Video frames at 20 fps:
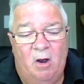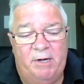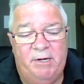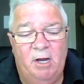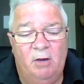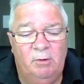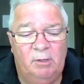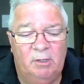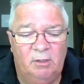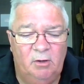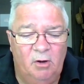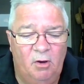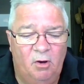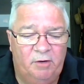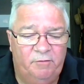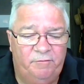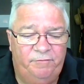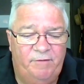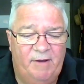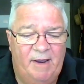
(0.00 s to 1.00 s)
I know a
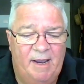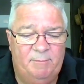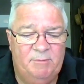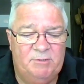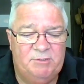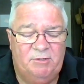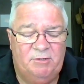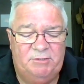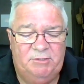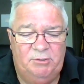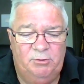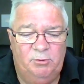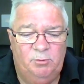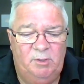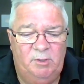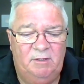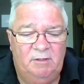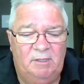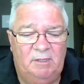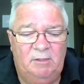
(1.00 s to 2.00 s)
lot of farmers I
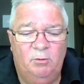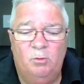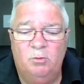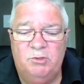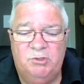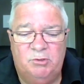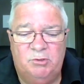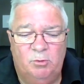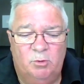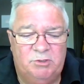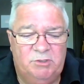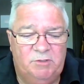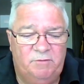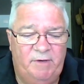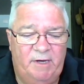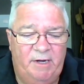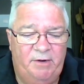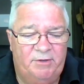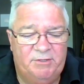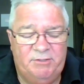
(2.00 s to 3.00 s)
deal with in all sorts
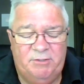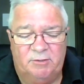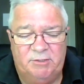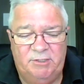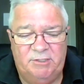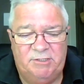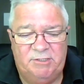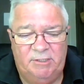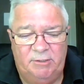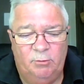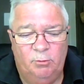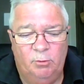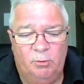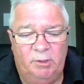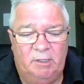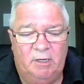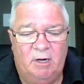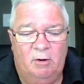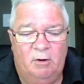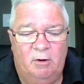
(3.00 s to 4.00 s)
of areas, not just in
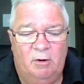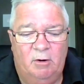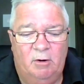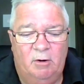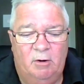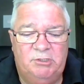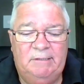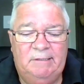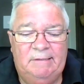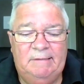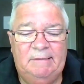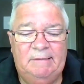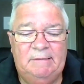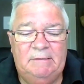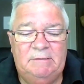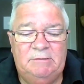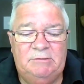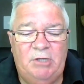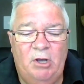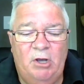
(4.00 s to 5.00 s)
horticulture,
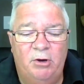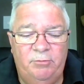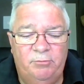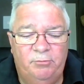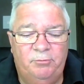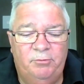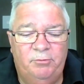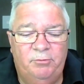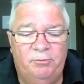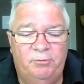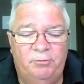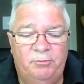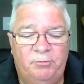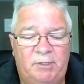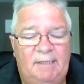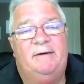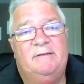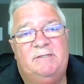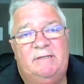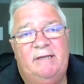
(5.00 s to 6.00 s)
don't
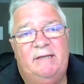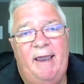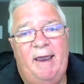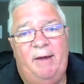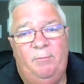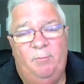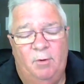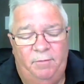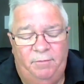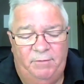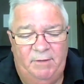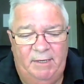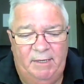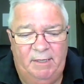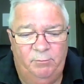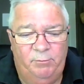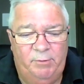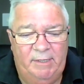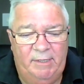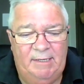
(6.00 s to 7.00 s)
really understand what
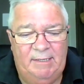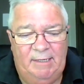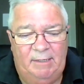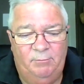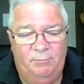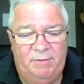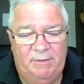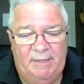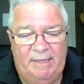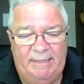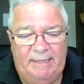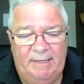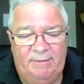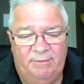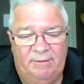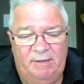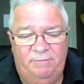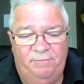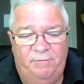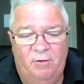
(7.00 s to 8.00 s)
they're reading when they
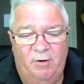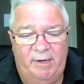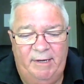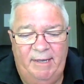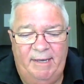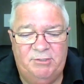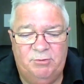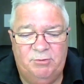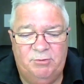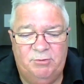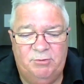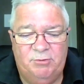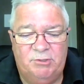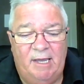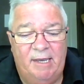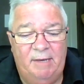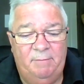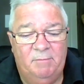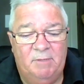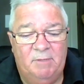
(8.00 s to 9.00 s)
get their financial
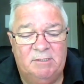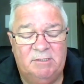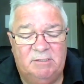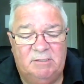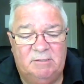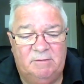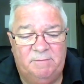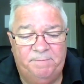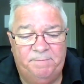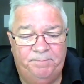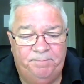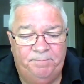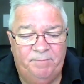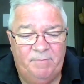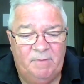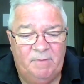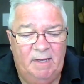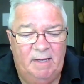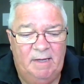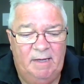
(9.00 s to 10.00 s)
statements,
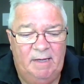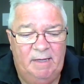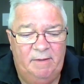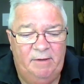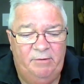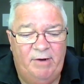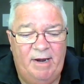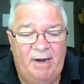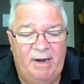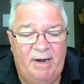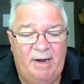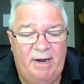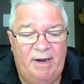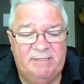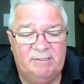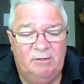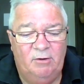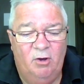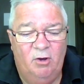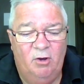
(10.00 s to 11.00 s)
uh, their
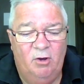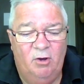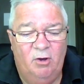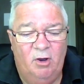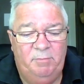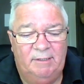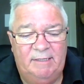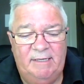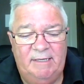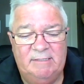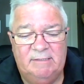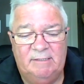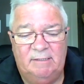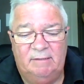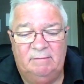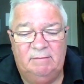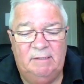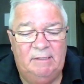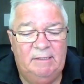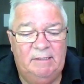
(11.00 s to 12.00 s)
assets and
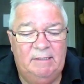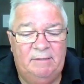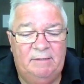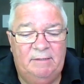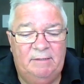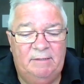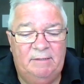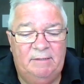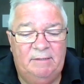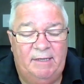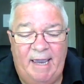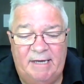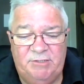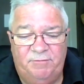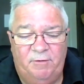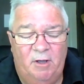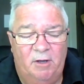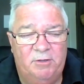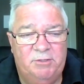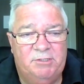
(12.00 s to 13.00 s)
liabilities, uh, their
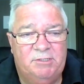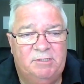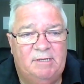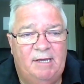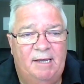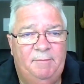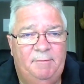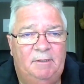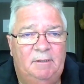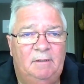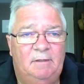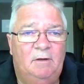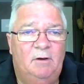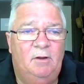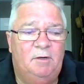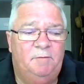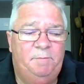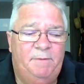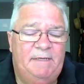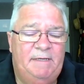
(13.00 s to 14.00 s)
cash flow statement. A
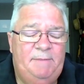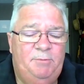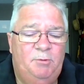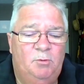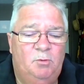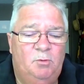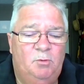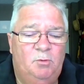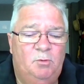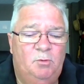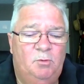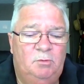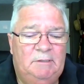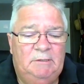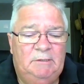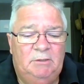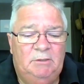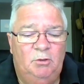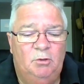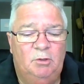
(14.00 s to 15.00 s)
lot of people
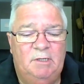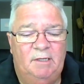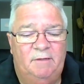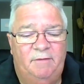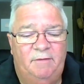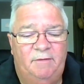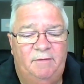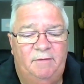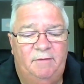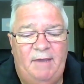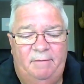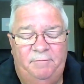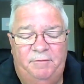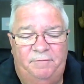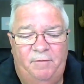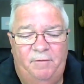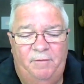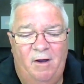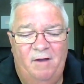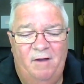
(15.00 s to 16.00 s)
look at that
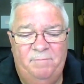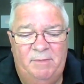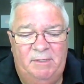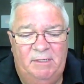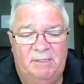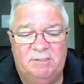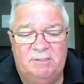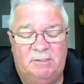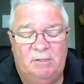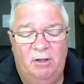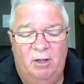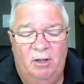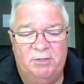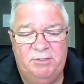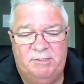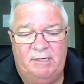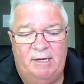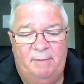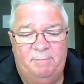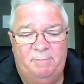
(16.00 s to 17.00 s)
for five minutes,
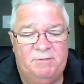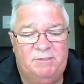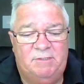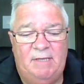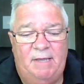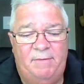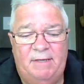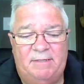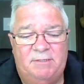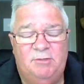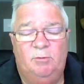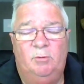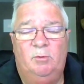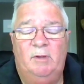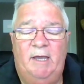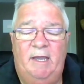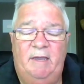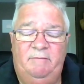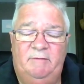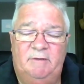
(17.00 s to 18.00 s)
close it up, and that's
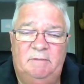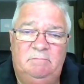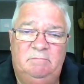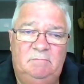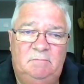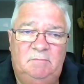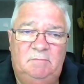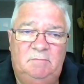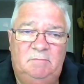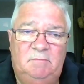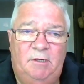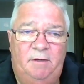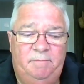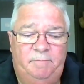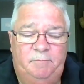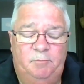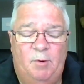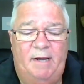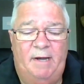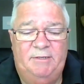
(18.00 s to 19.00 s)
all they ever, you know,
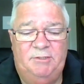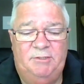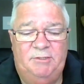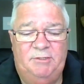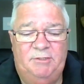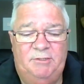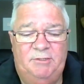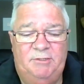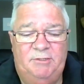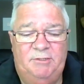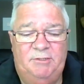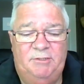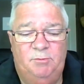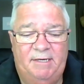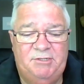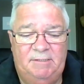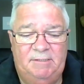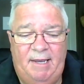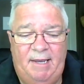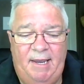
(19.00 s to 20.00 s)
wait till next
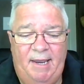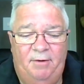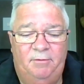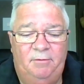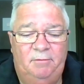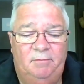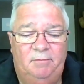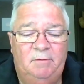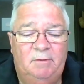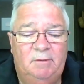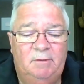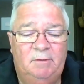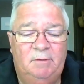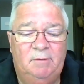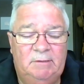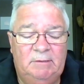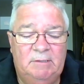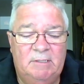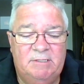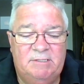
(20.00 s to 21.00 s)
year till the accountant
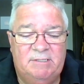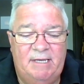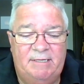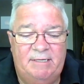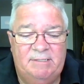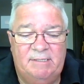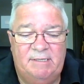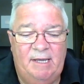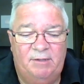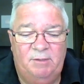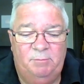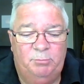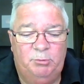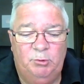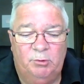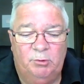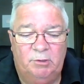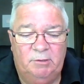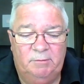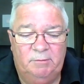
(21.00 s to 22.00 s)
sends
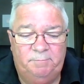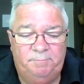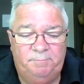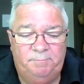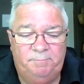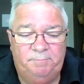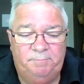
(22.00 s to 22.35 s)
another book.